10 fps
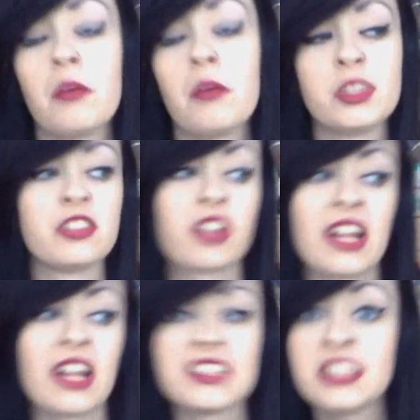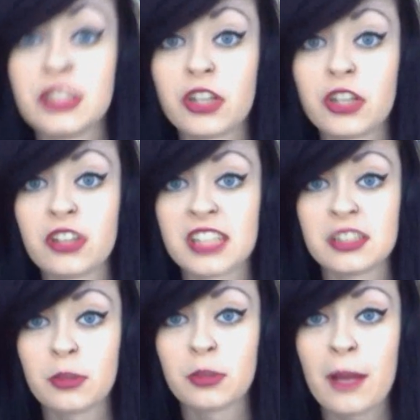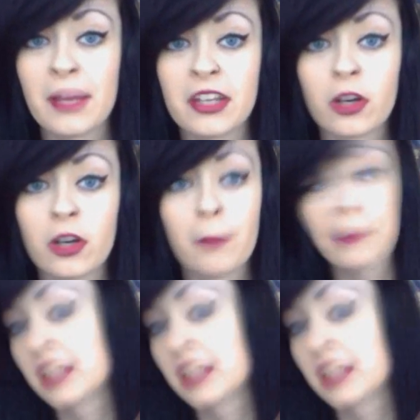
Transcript: Was there a class teaching girls how to wear makeup?